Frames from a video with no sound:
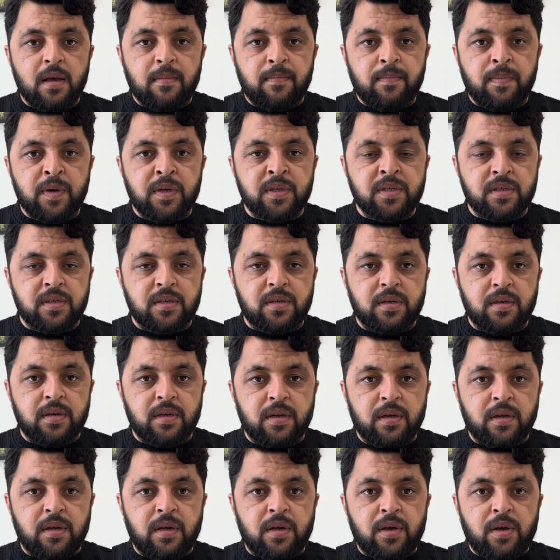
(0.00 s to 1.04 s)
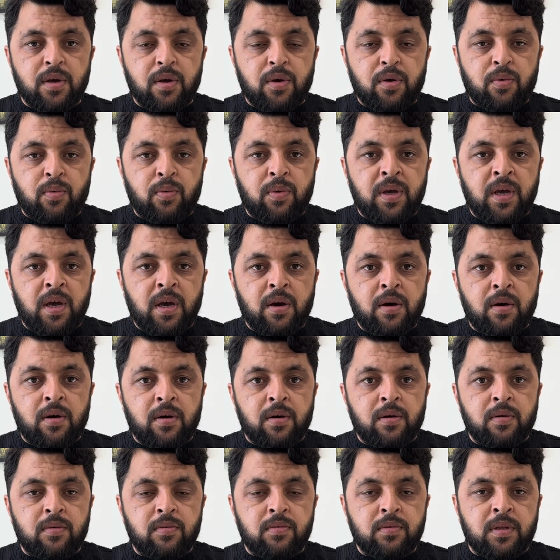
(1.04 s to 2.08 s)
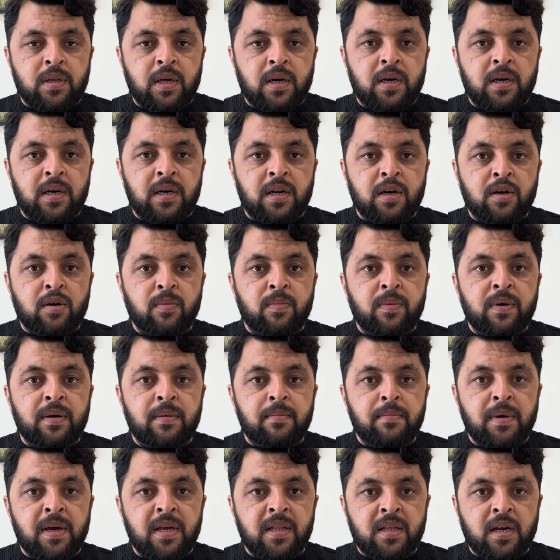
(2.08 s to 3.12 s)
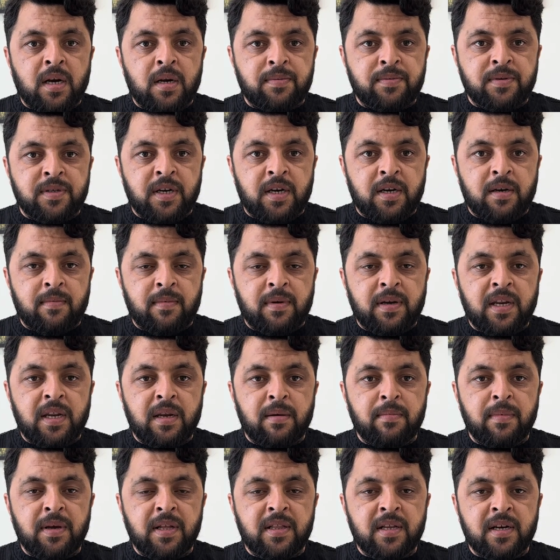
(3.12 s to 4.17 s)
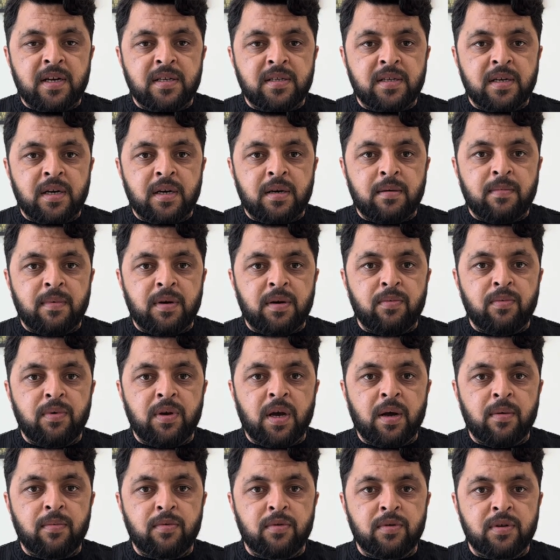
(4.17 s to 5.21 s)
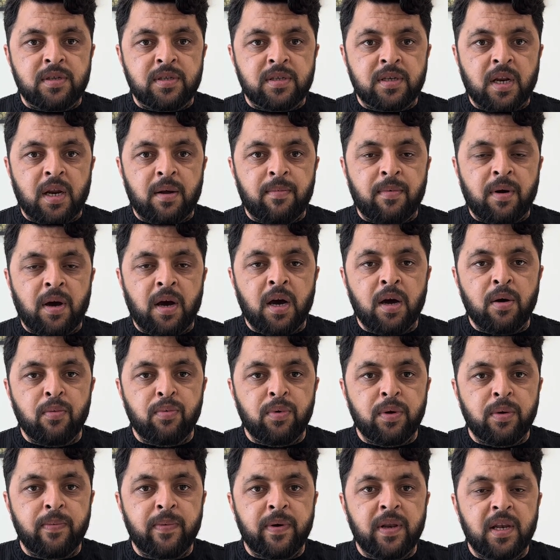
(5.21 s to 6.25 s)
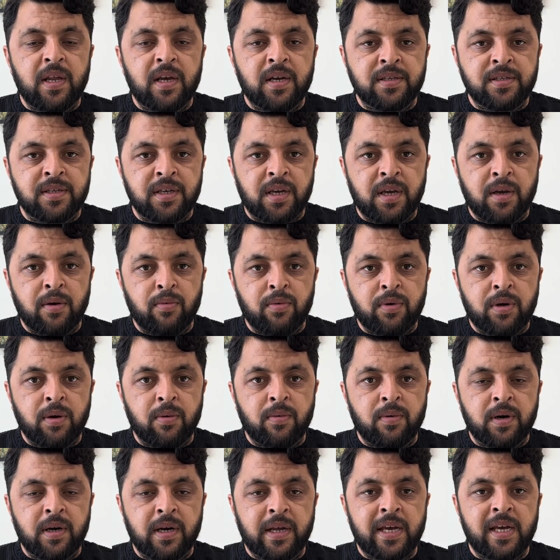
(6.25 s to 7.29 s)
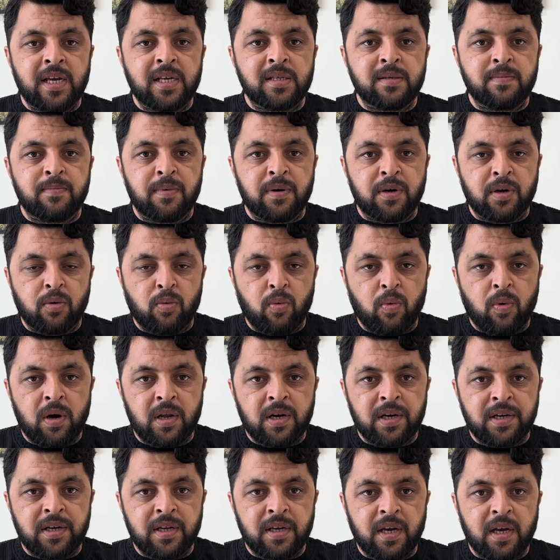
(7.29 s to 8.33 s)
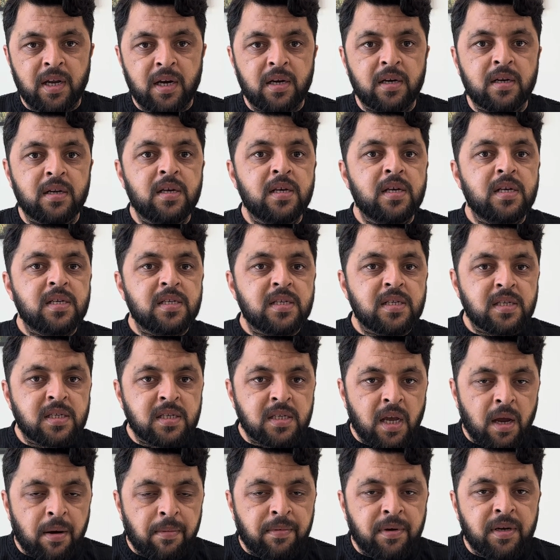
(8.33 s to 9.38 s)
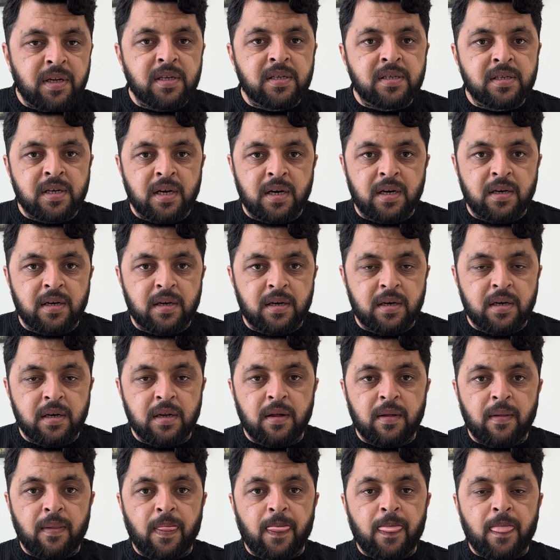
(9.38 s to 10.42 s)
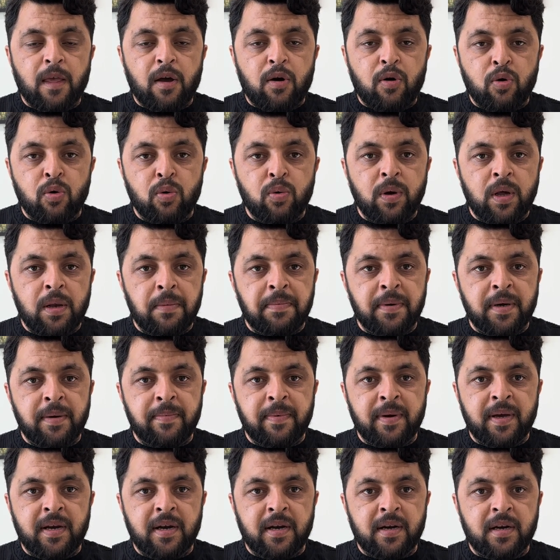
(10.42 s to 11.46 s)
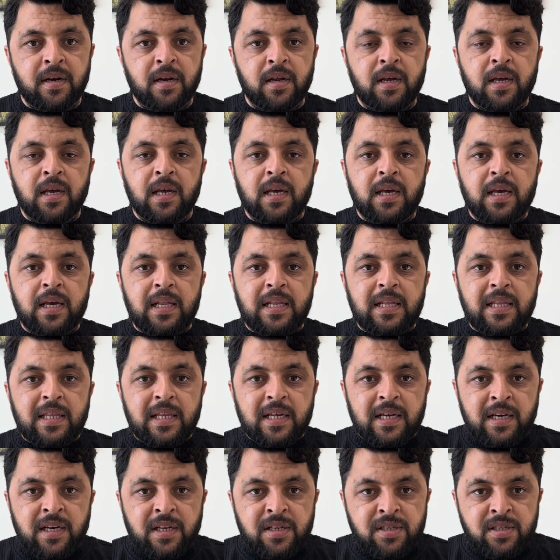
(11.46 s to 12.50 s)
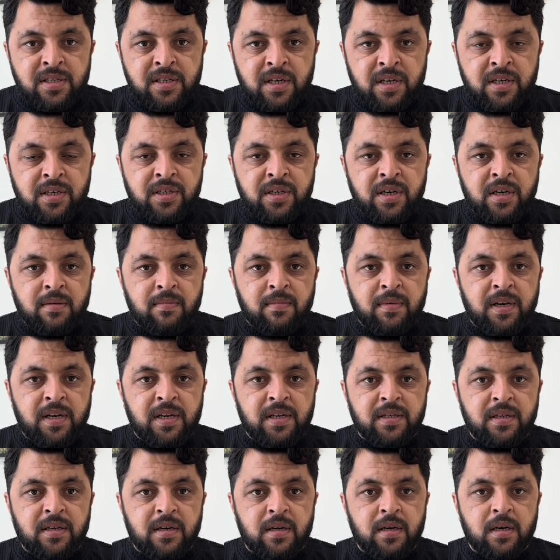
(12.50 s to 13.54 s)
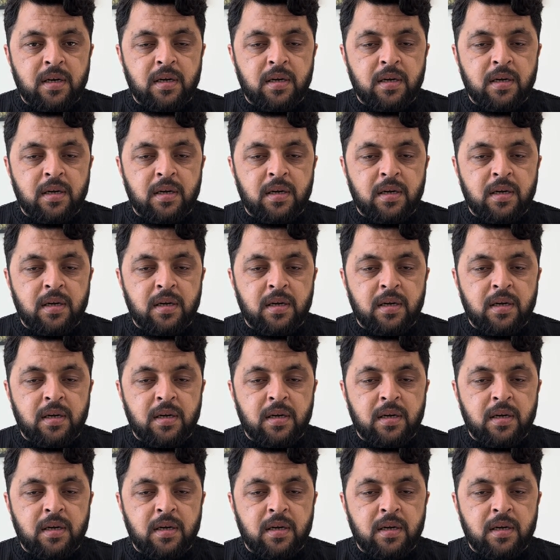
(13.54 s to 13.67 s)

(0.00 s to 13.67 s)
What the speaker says: First, we have the document method of statement. In method of statement, we have to describe how we will execute the work as per quality and safety standard. Who will prepare it? Construction manager.